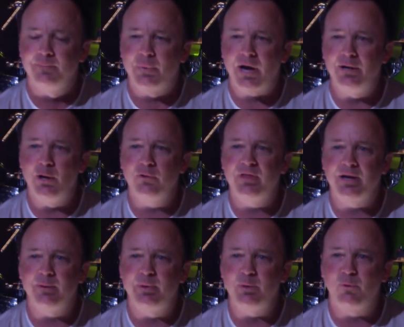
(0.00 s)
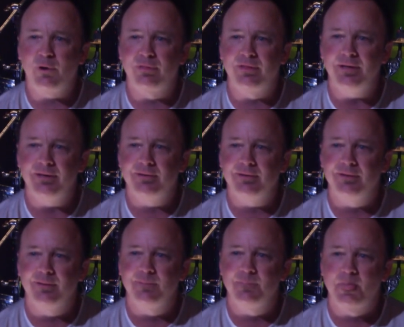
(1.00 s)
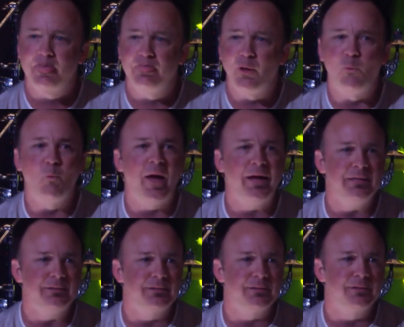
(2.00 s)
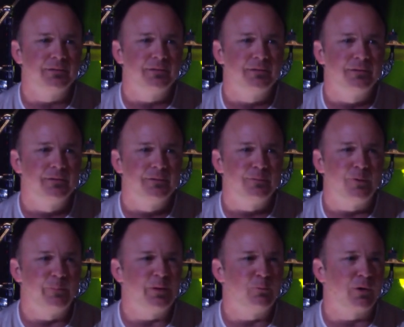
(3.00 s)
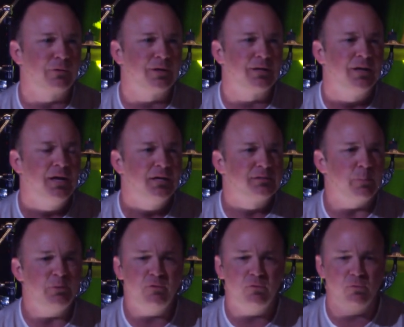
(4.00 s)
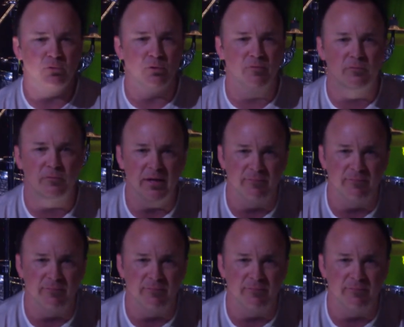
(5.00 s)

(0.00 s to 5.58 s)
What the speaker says: but I know that it'd be worth it. The wait will be worth it. Some of you, you've